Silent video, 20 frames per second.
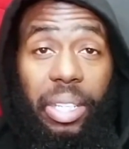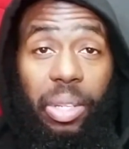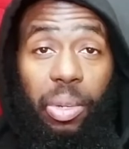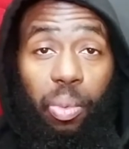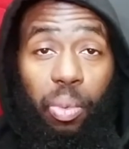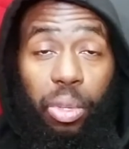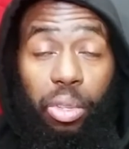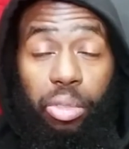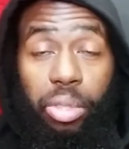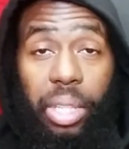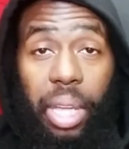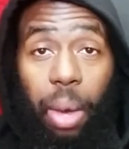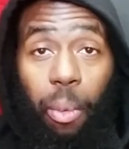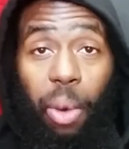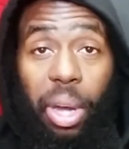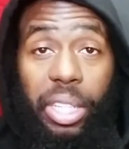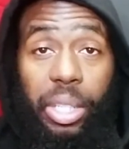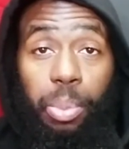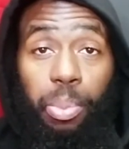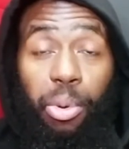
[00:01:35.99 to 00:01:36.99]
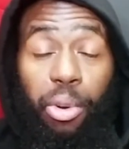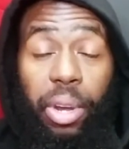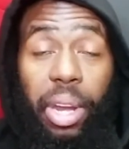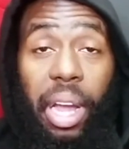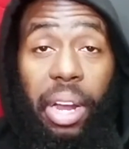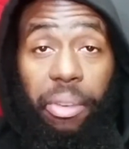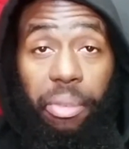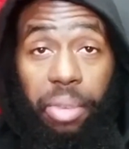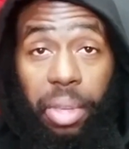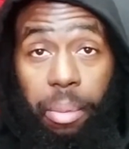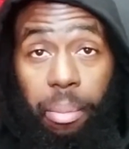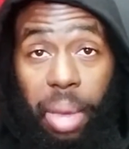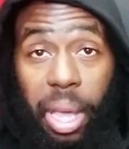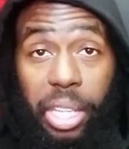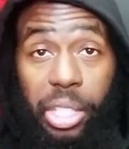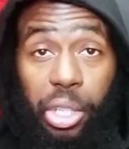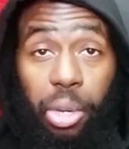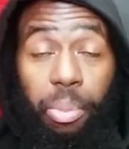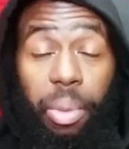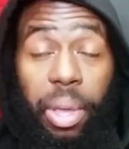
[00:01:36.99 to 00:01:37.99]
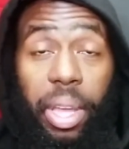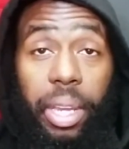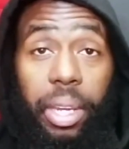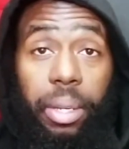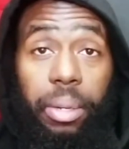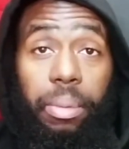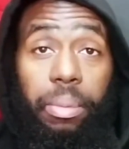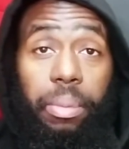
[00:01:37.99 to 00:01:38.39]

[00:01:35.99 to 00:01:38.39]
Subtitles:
when you stop watching pornography and masturbating,